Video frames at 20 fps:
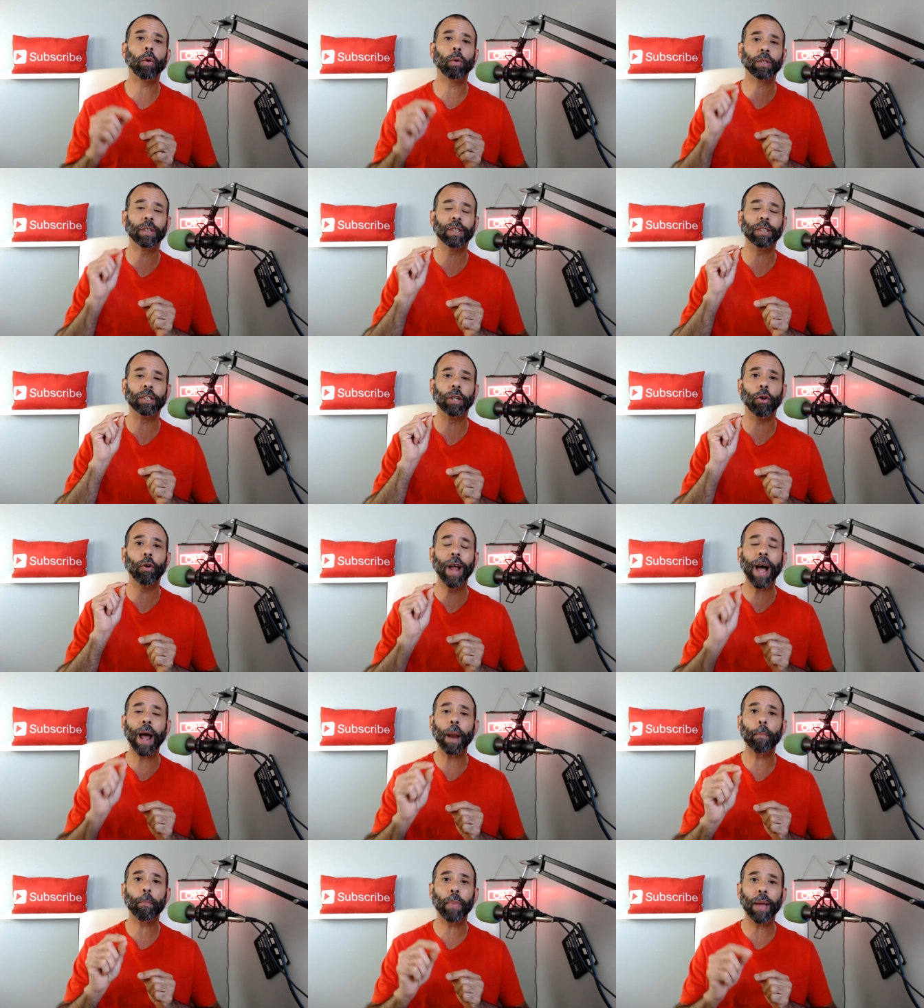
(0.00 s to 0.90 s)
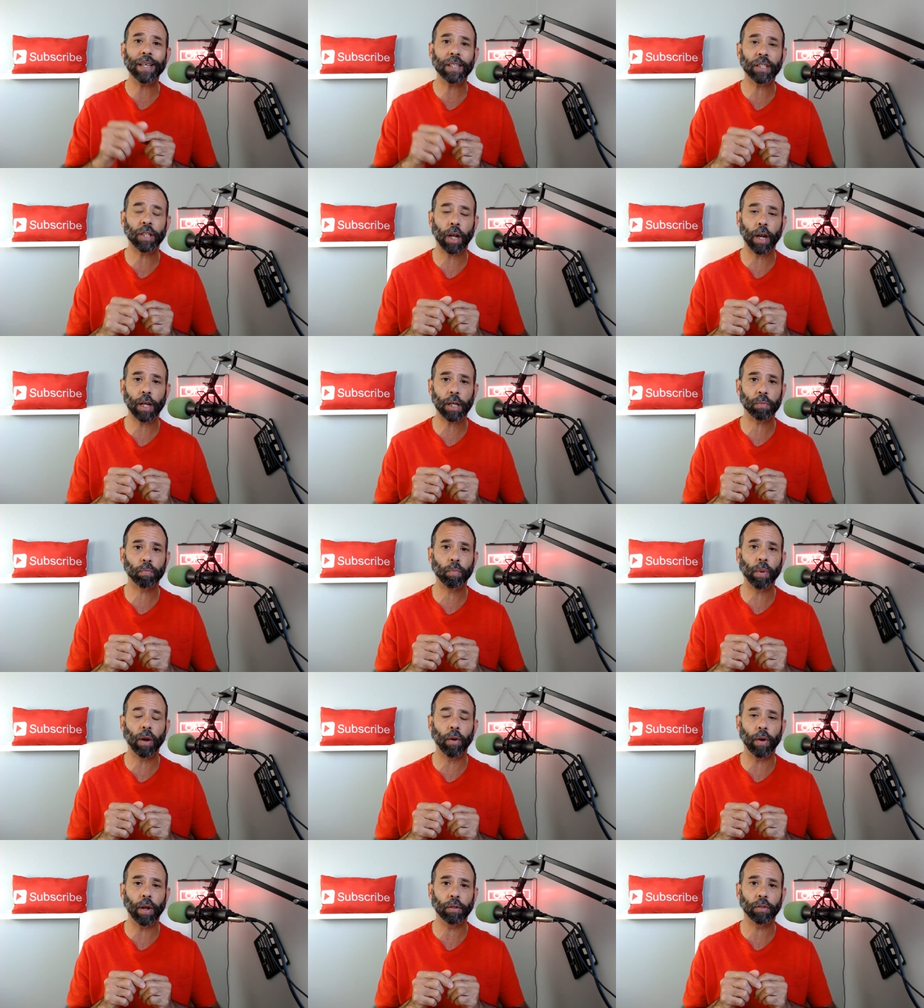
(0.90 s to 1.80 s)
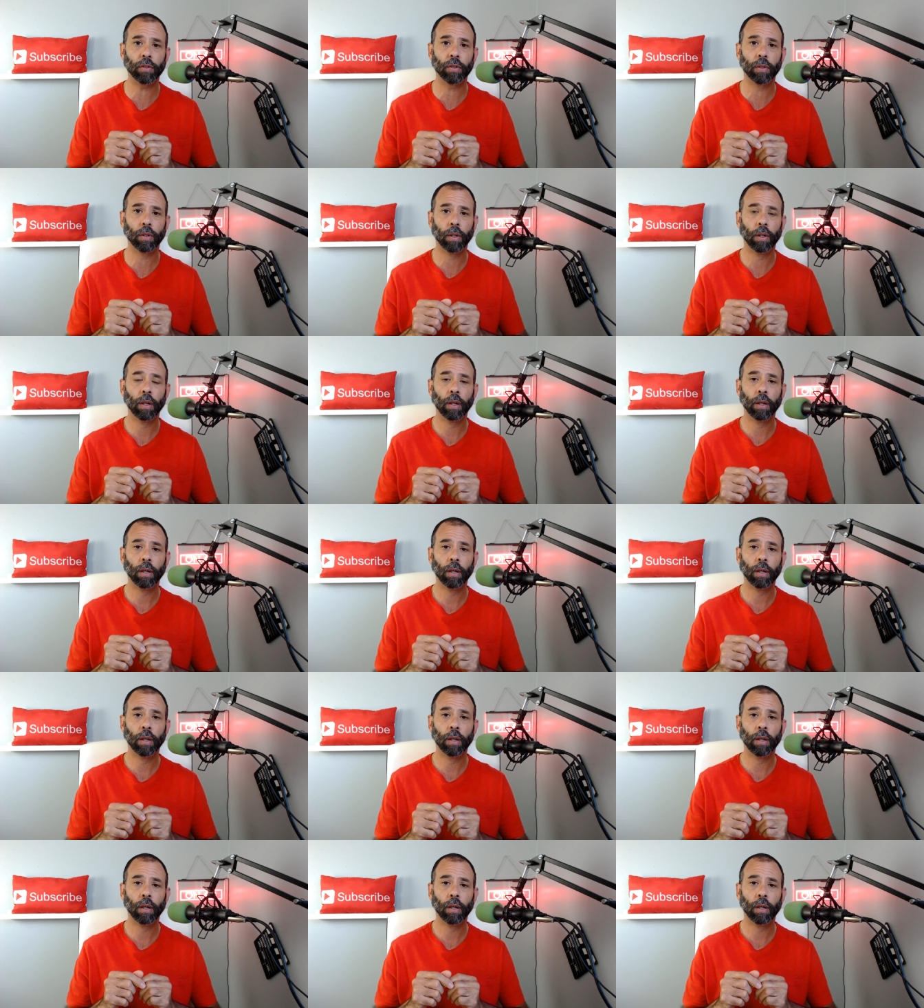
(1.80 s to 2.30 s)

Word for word: polls is they're not based on experience.